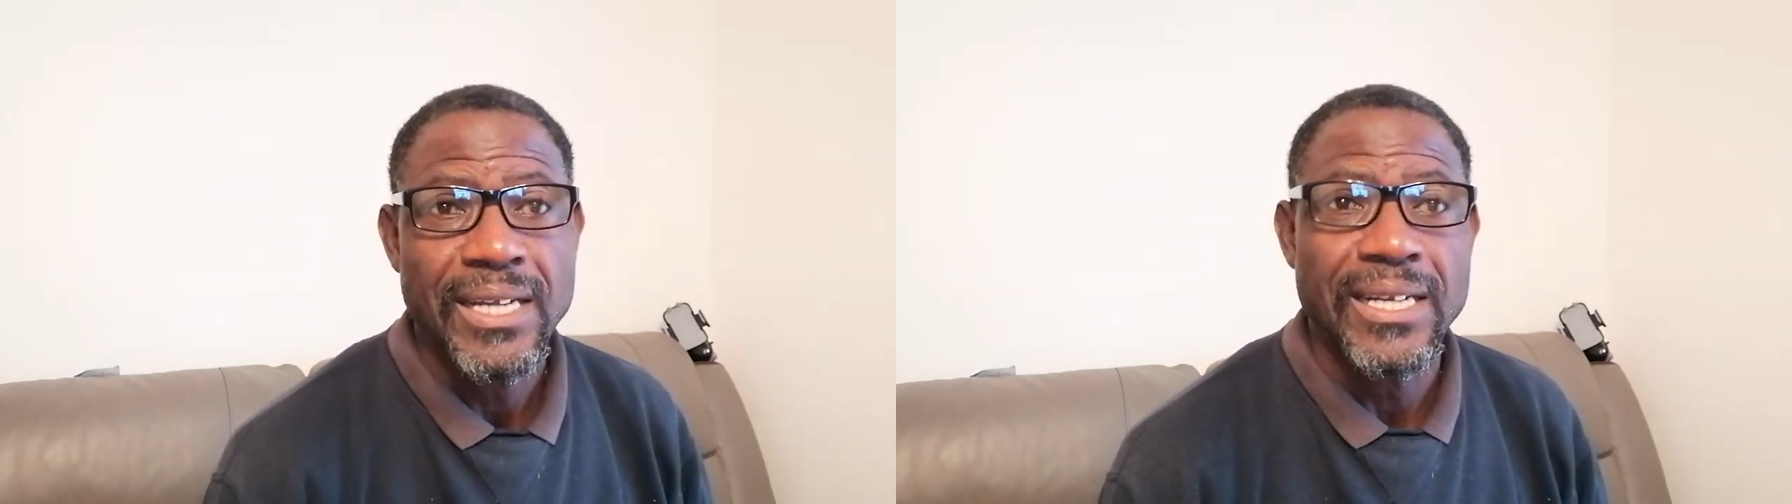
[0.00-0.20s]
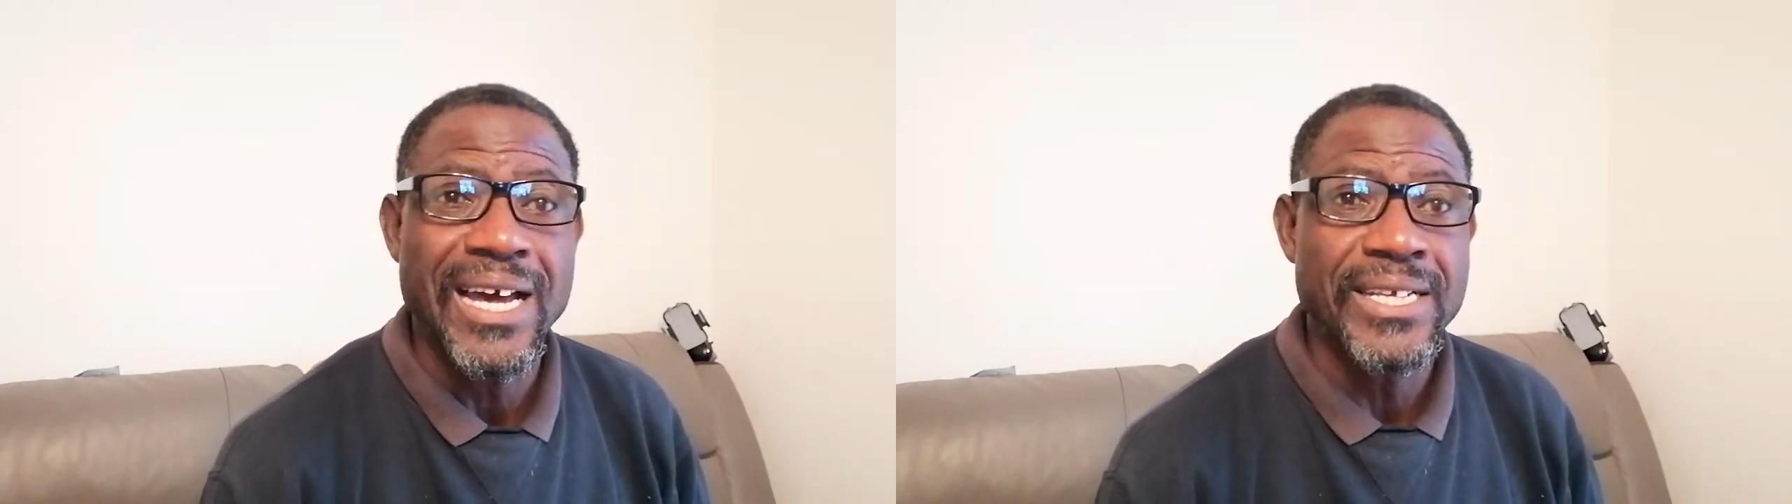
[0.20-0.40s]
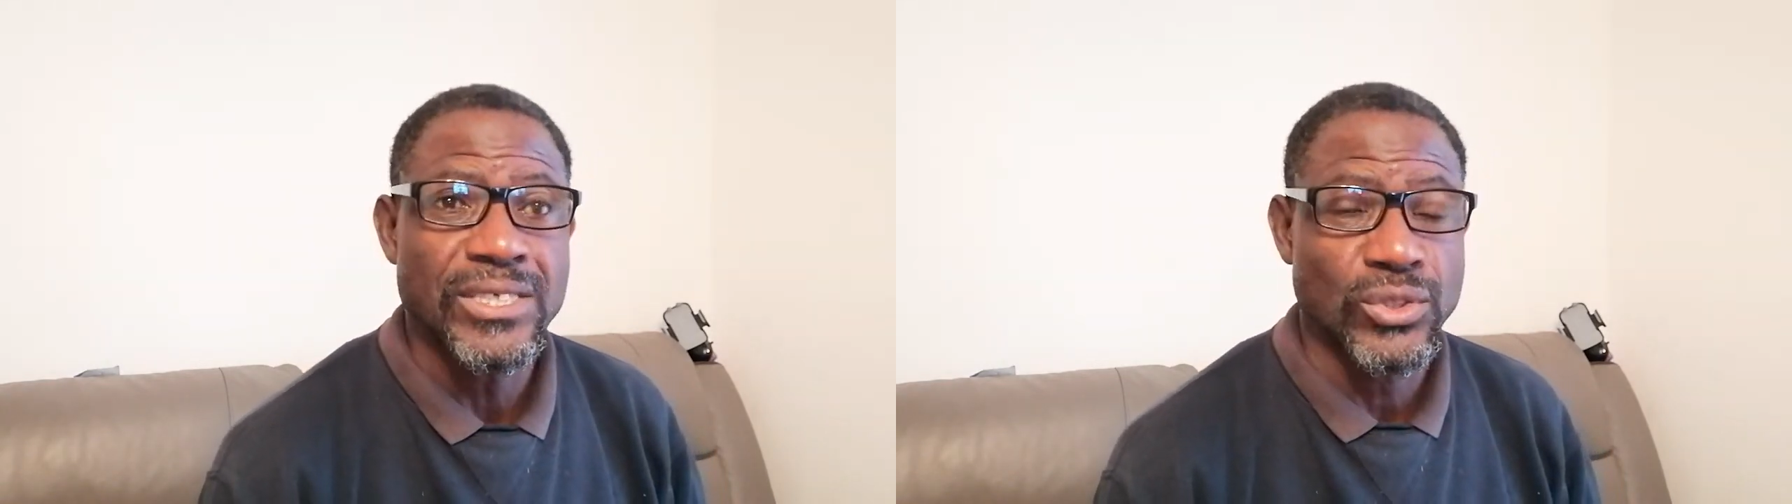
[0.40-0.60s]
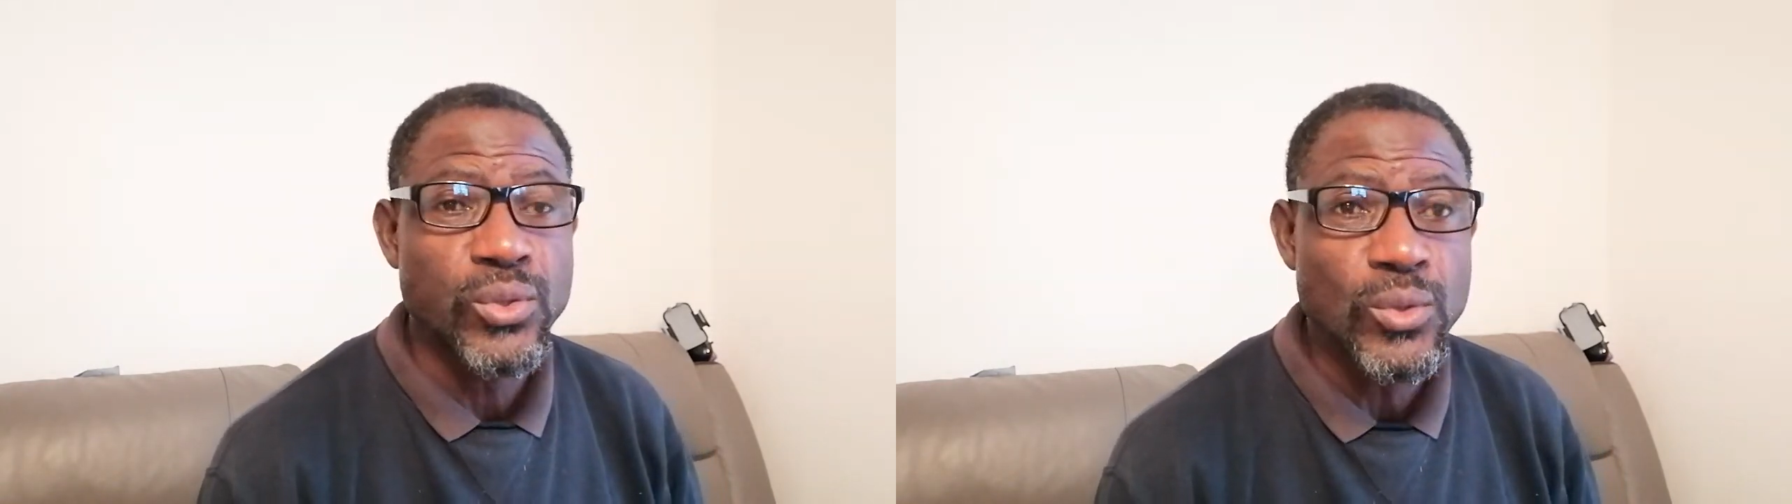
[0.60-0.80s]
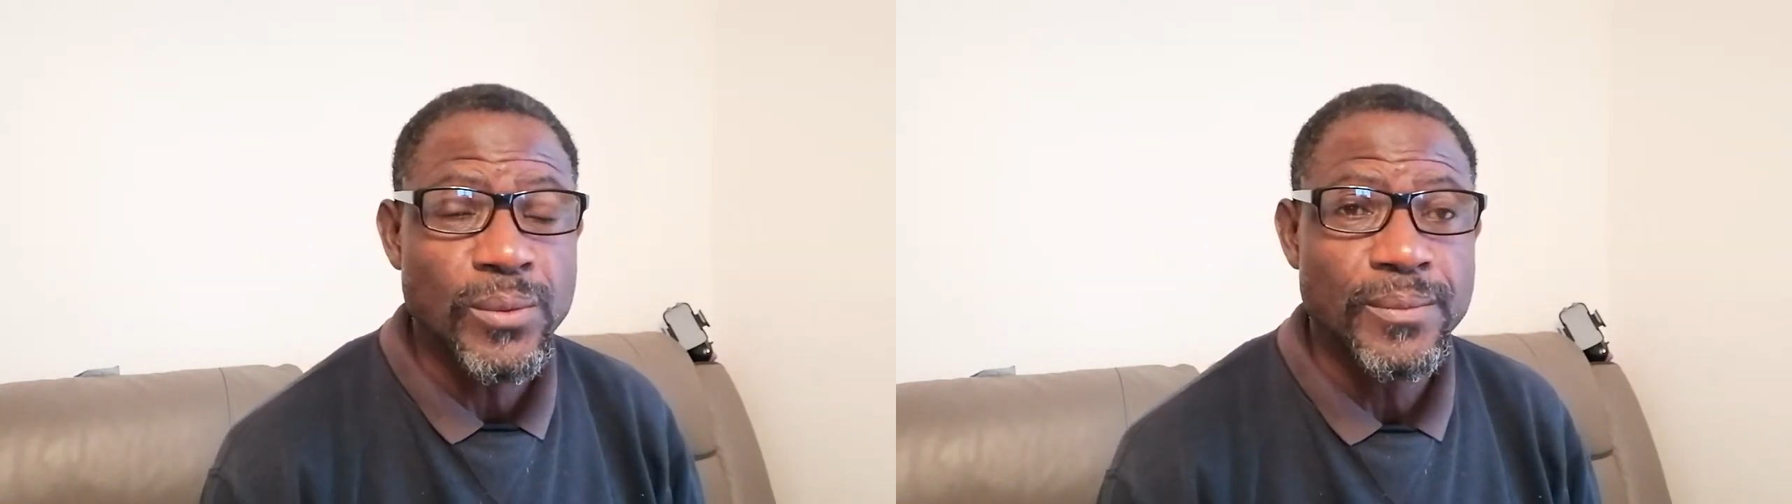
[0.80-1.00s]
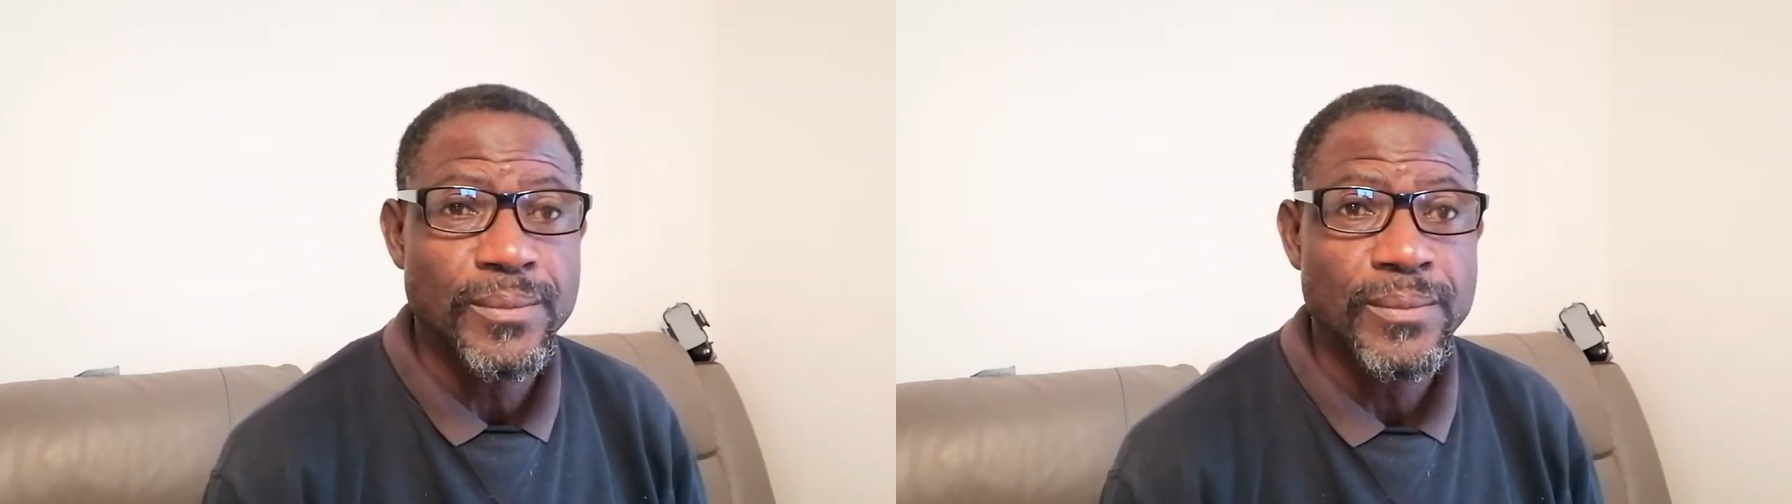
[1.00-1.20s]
That is two.